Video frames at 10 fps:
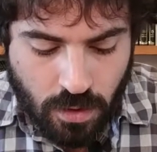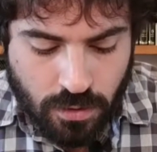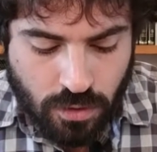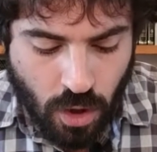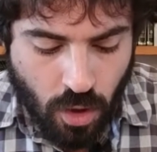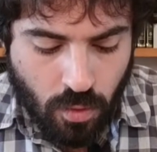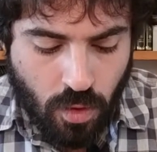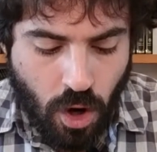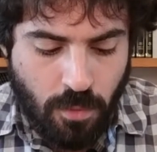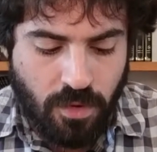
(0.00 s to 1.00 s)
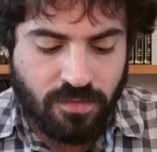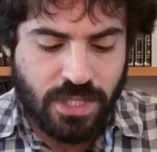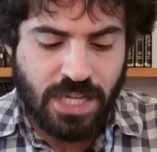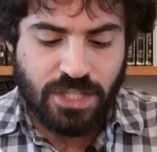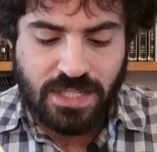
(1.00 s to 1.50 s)
So Amr of
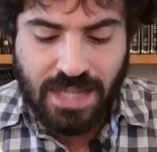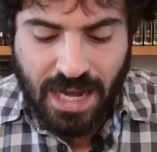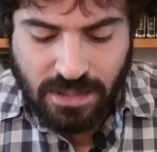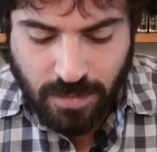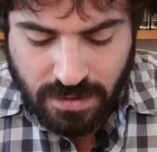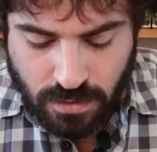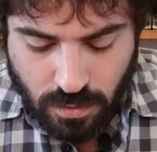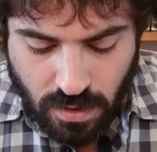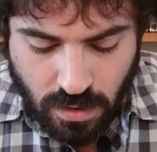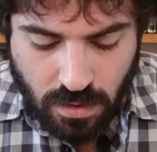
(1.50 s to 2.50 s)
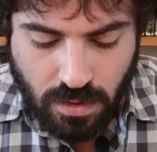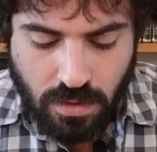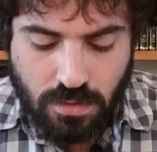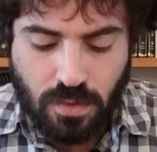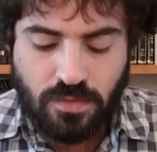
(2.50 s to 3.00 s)
Sheshes Ads Mansuda.
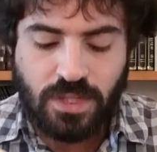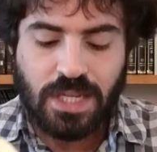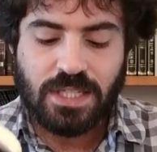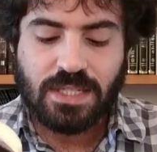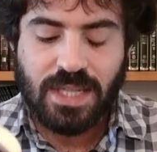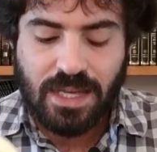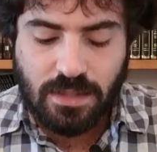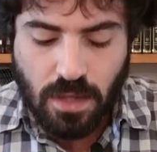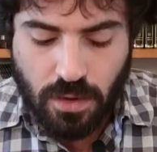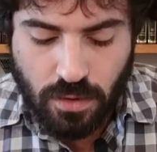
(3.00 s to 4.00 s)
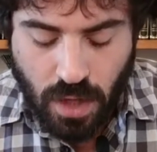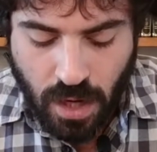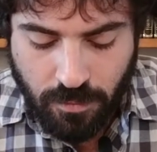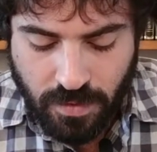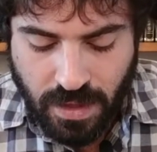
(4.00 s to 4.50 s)
So if Sheshes says
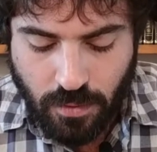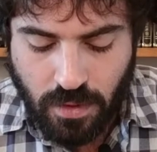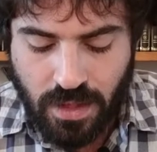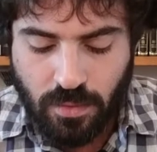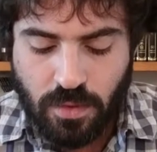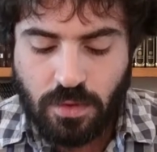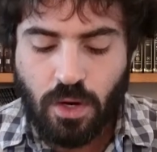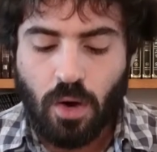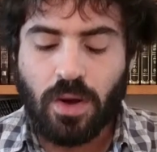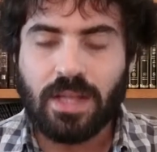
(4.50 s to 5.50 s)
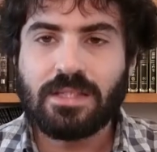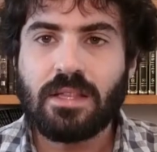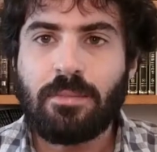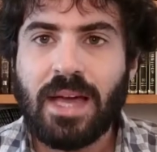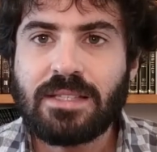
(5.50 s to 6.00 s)
um, they would they would go and
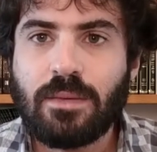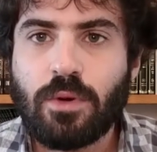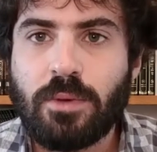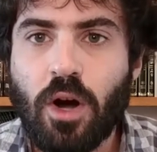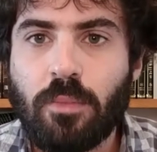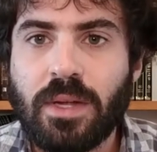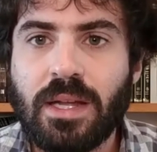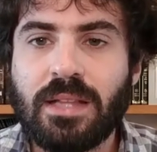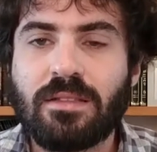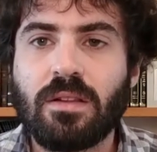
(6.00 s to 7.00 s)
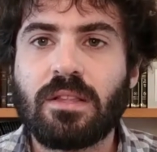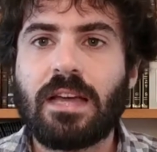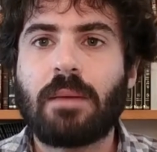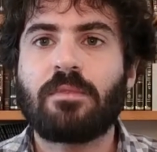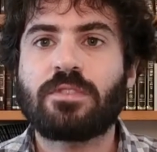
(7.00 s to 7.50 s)
the bezdim would be open until the
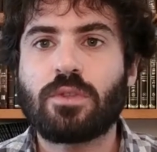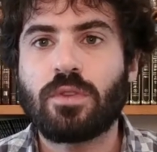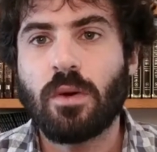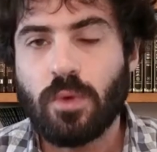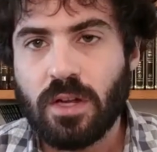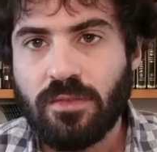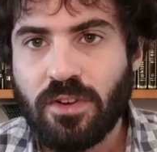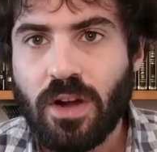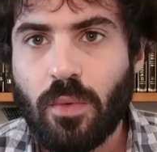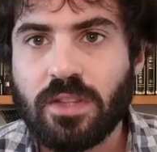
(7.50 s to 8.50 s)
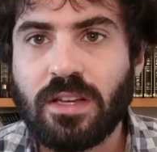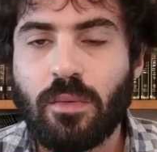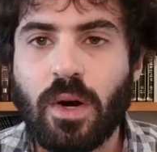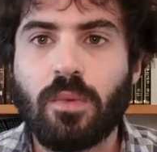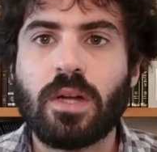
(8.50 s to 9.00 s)
time of Suda. And we're going to figure out what, time,
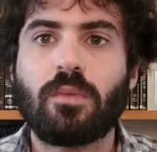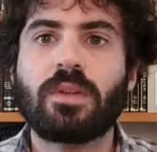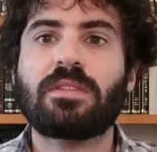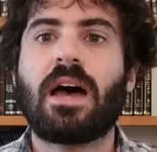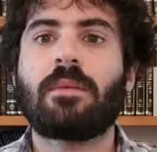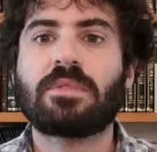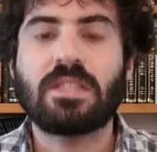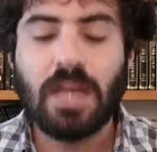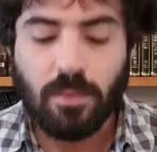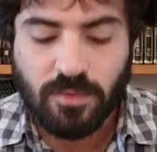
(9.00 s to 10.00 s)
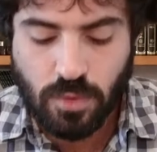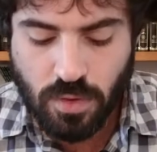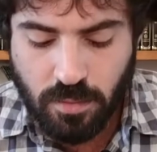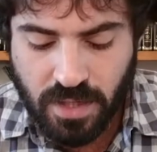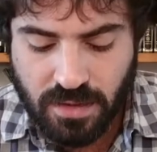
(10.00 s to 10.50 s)
what what what time is the time of
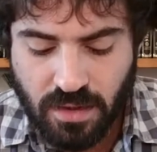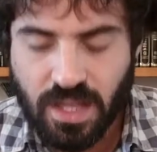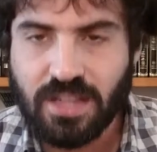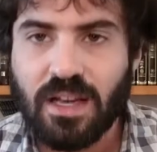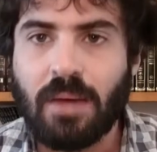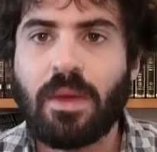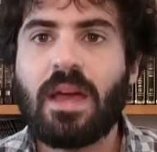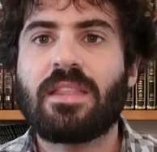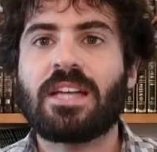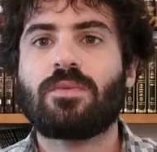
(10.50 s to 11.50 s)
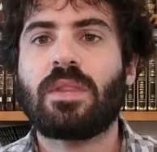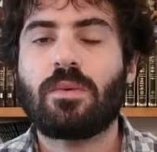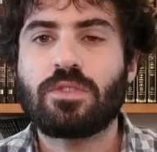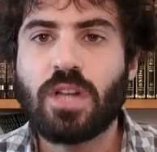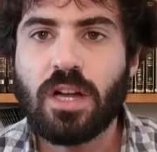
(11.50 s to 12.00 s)
Suda, but until that time, that's when they
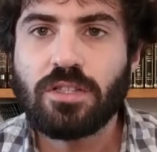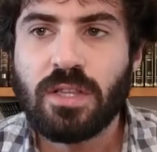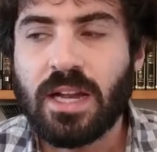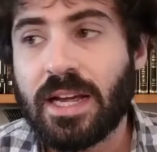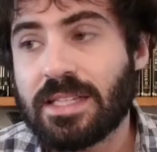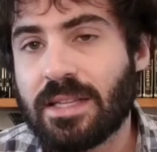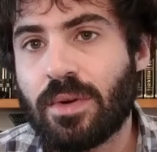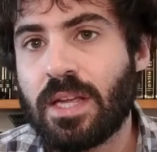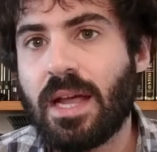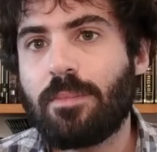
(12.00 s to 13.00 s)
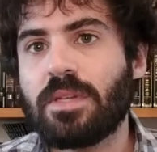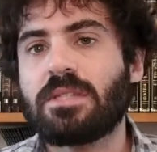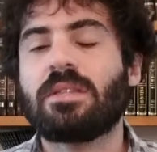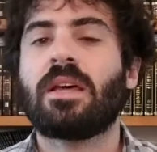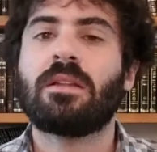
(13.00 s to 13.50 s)
would judge, and then I guess they would eat
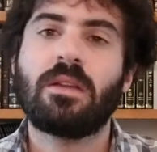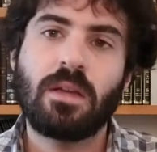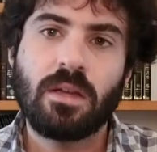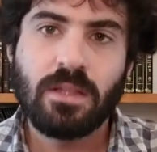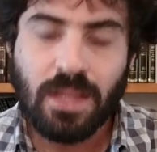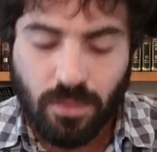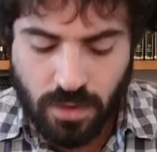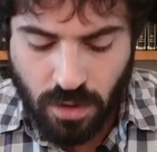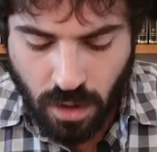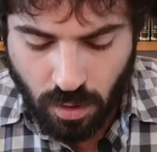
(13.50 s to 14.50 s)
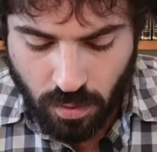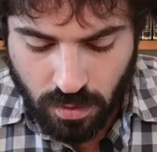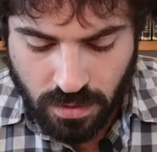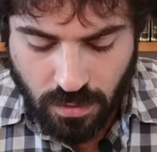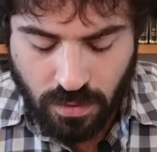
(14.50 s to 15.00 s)
epis, and then they would
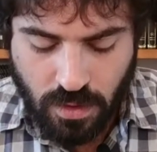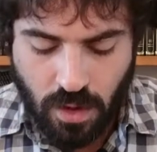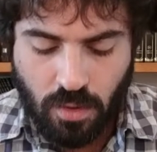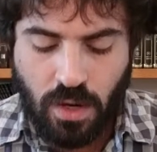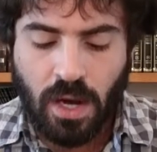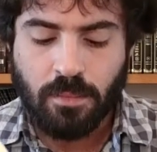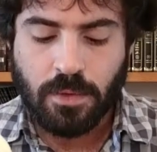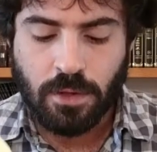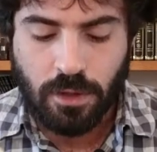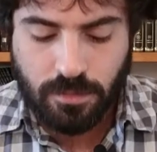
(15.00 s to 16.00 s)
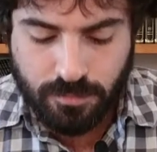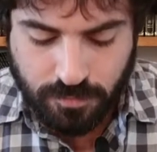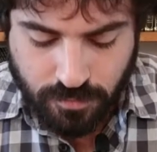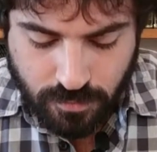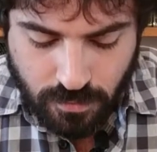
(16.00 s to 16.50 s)
go they would go um, learn.
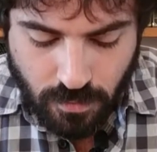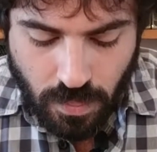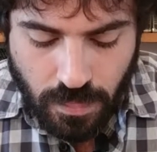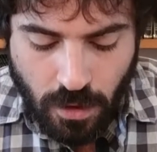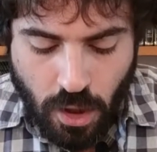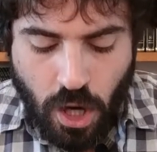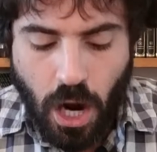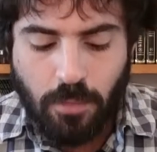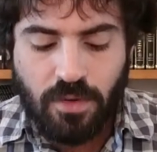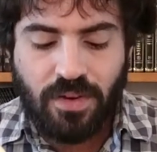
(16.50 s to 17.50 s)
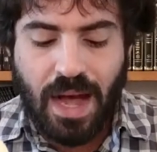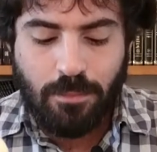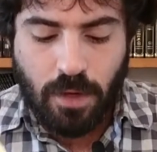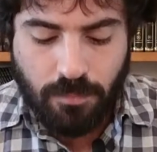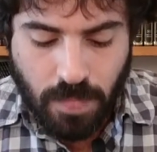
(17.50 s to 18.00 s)
Amr of
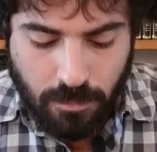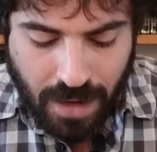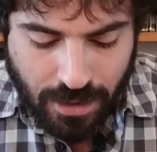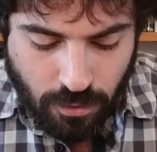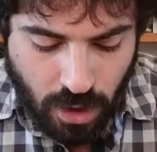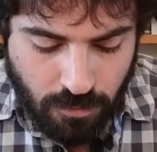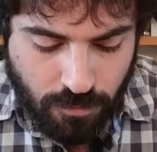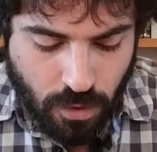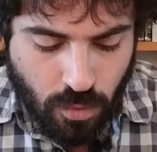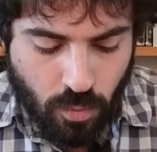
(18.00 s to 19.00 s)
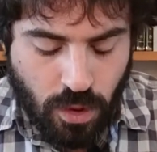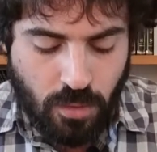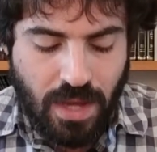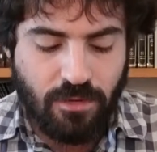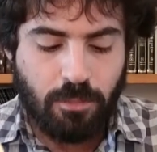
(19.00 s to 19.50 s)
Chama Mikra. Where
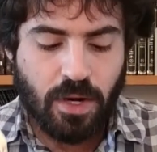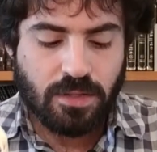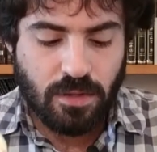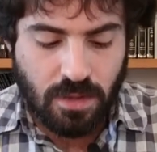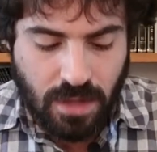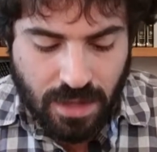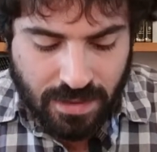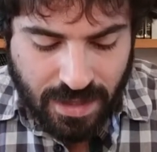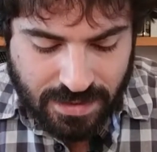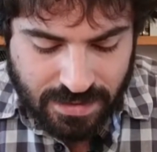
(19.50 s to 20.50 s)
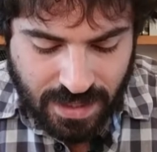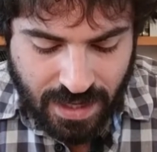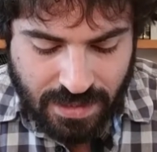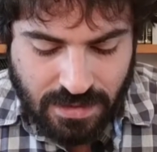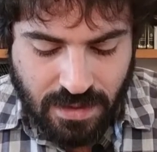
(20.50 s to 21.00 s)
do we have a pasuk that
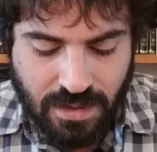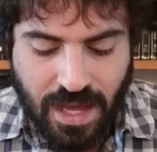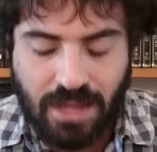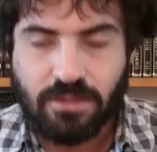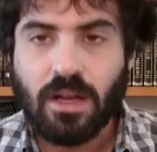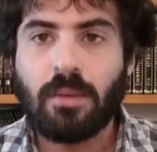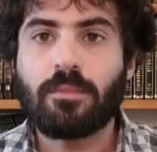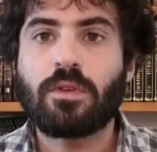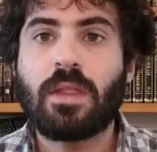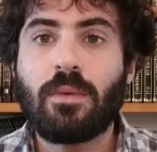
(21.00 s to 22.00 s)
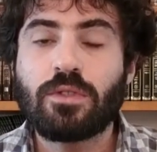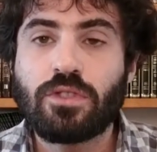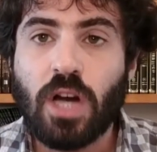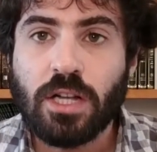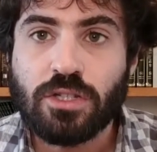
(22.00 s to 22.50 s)
says that um, they would
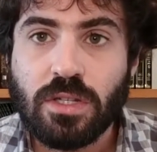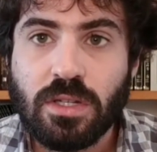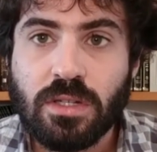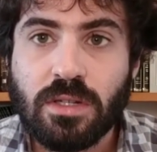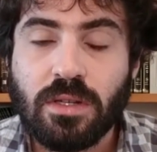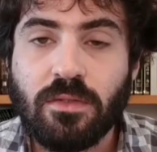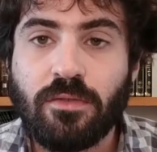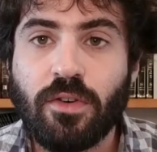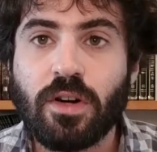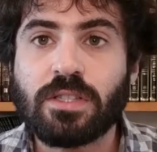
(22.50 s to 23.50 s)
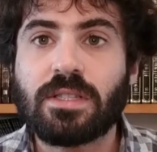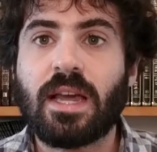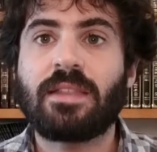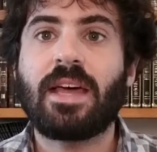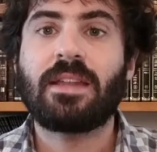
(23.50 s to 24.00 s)
judge first
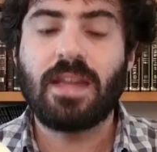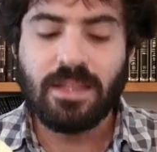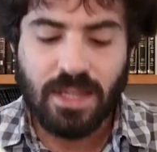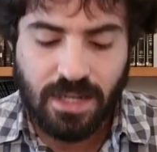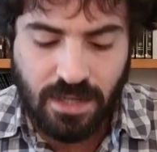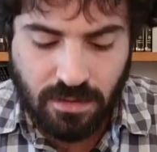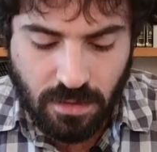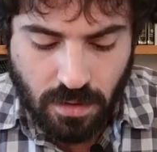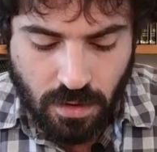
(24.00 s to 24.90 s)
and then and then eat?